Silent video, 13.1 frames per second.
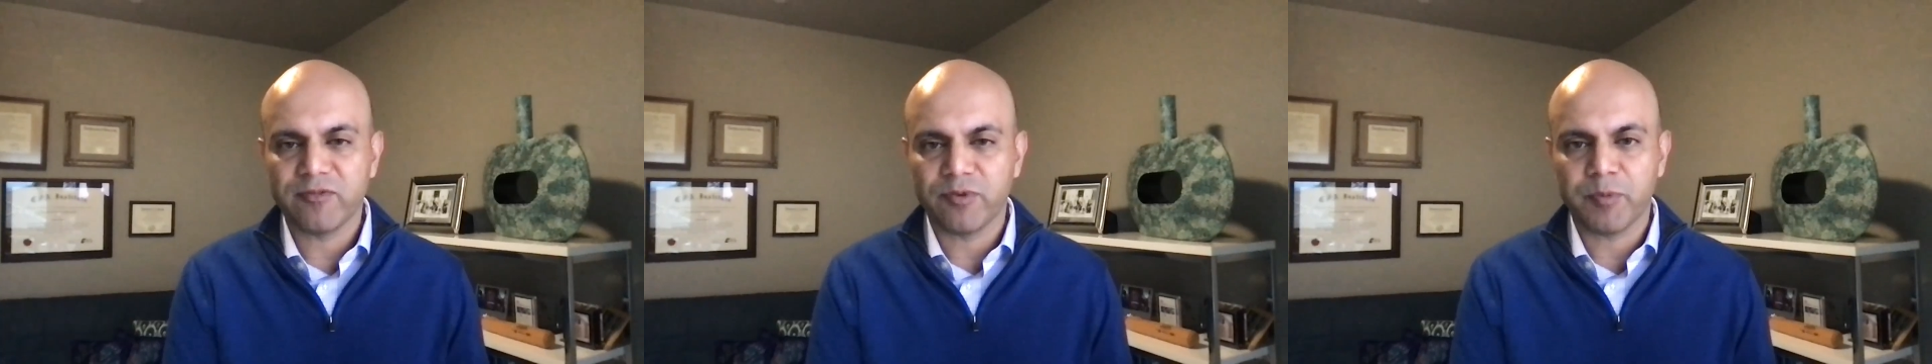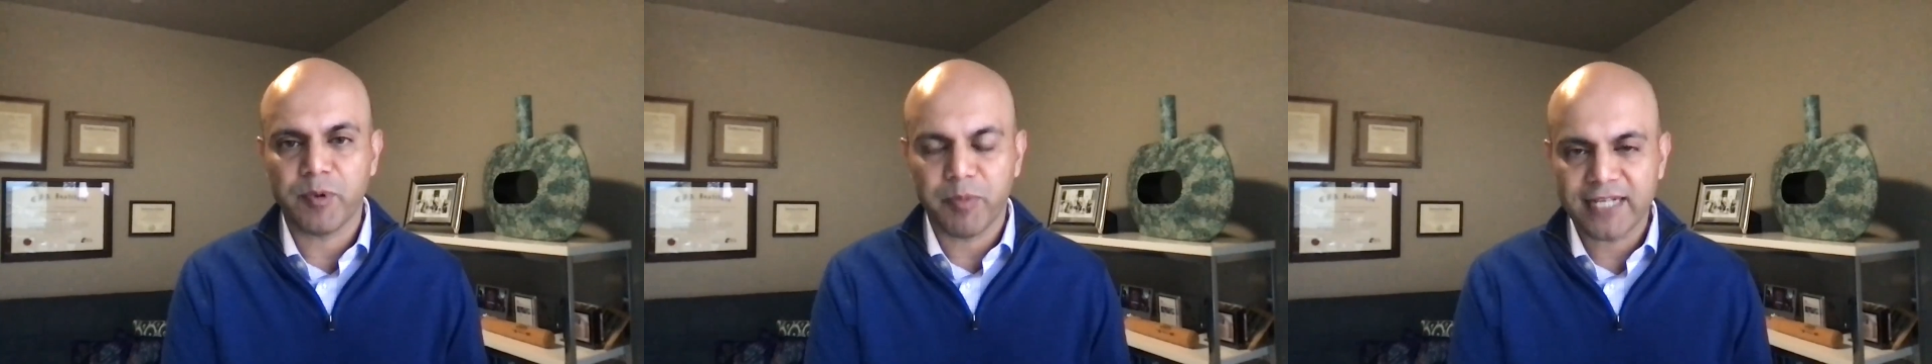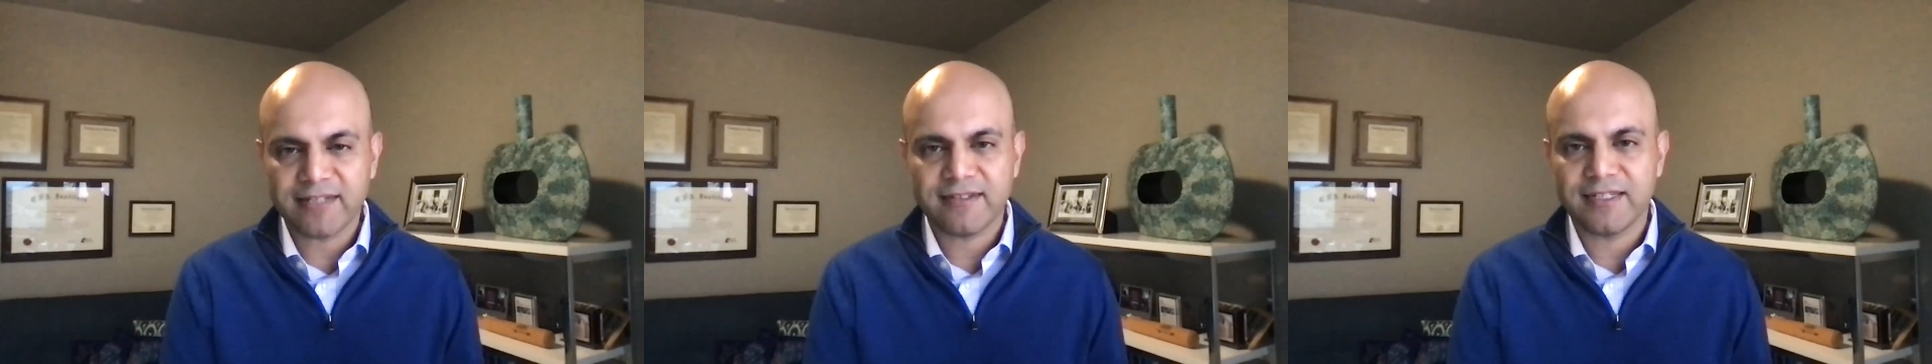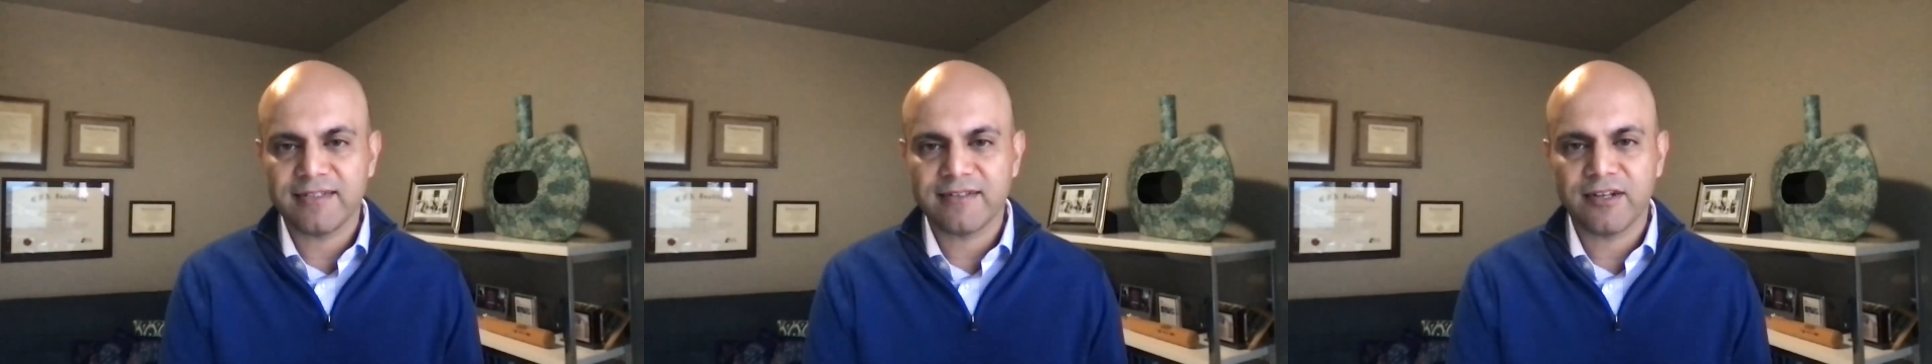with
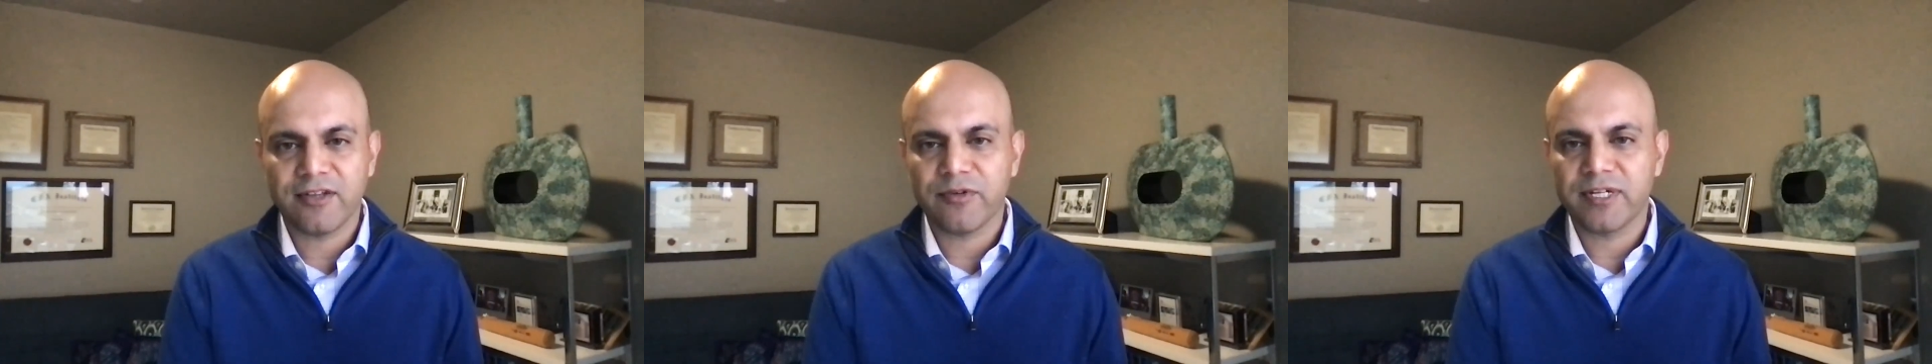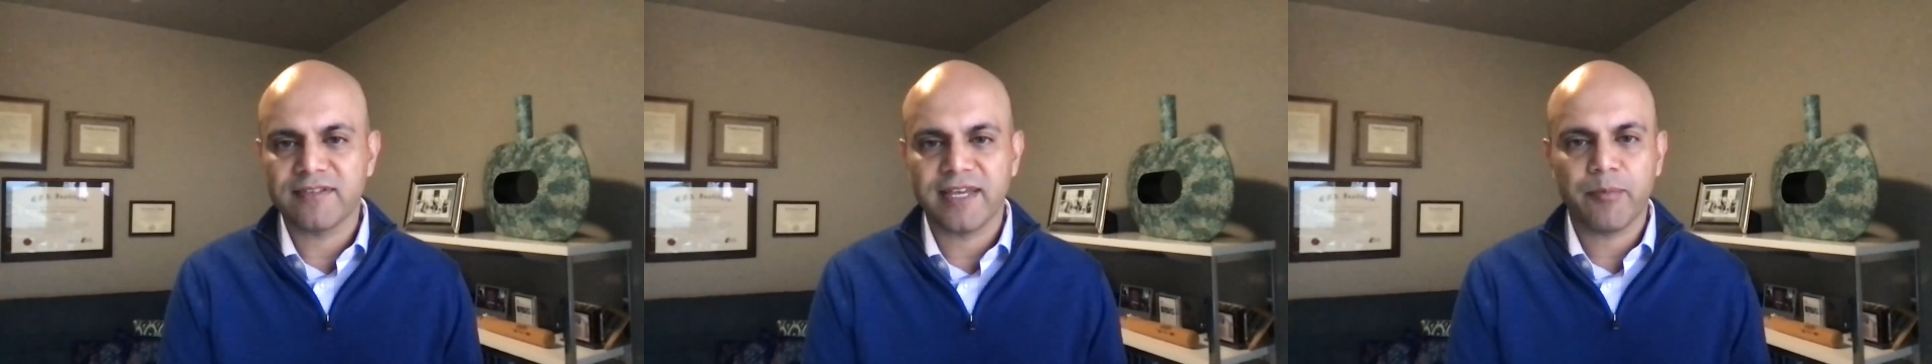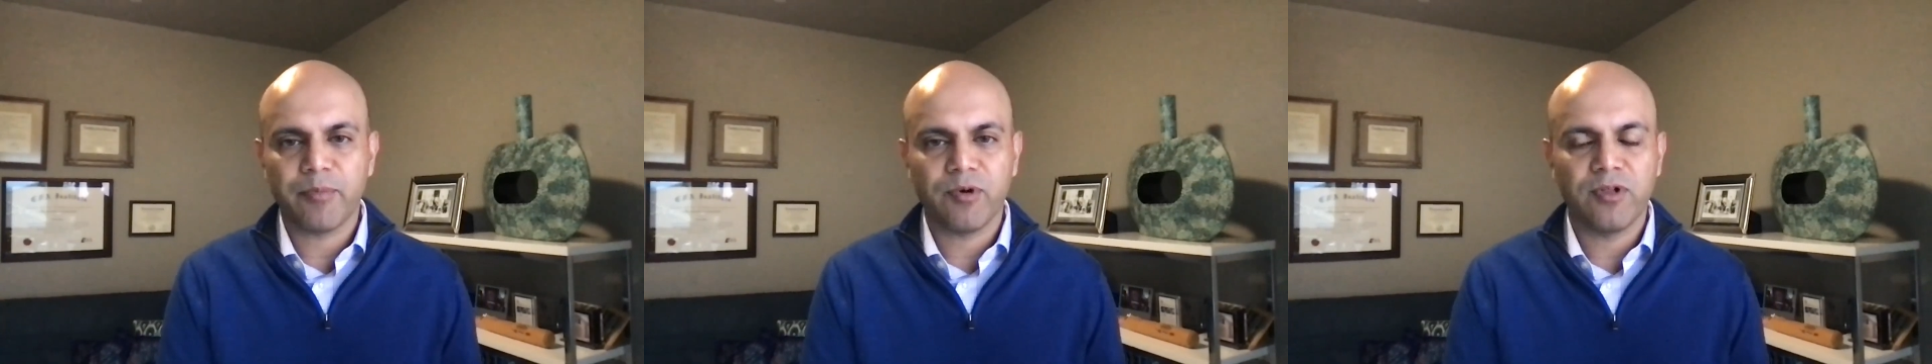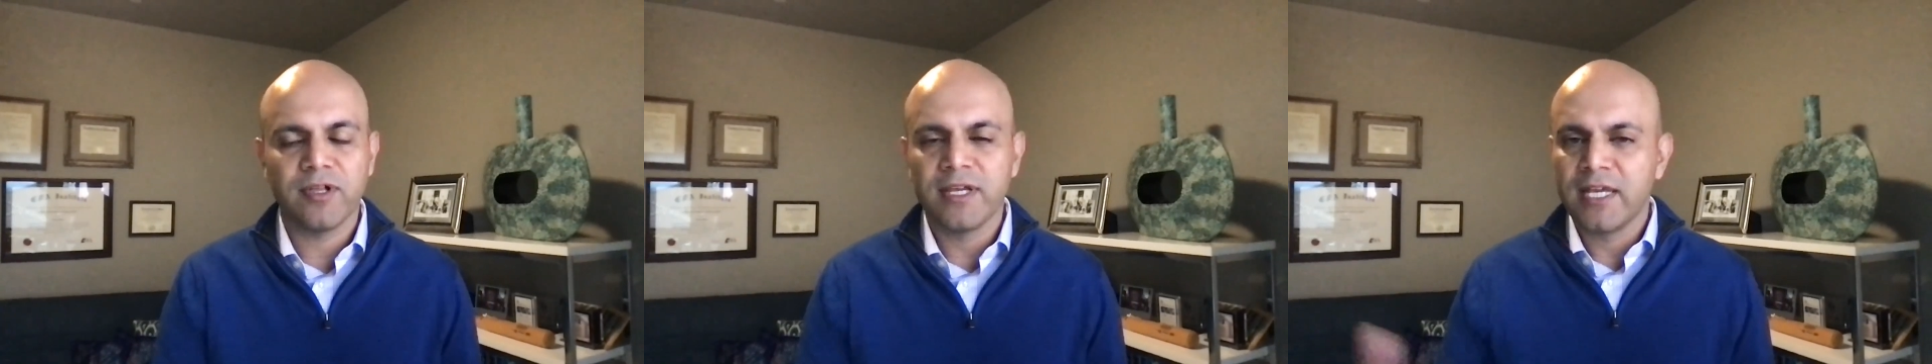Perplexity is another
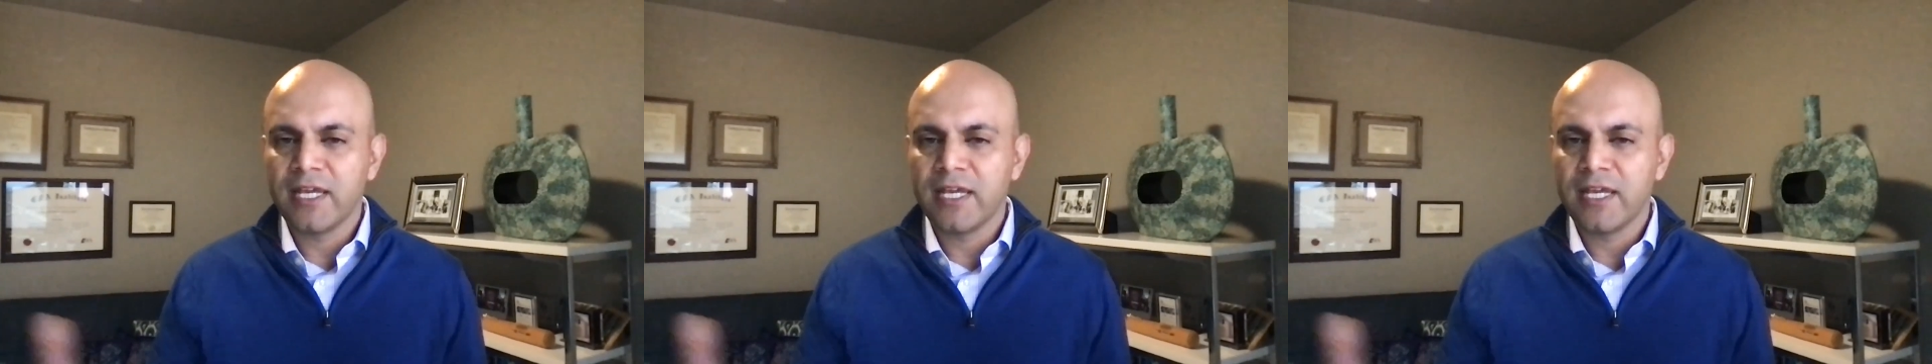example.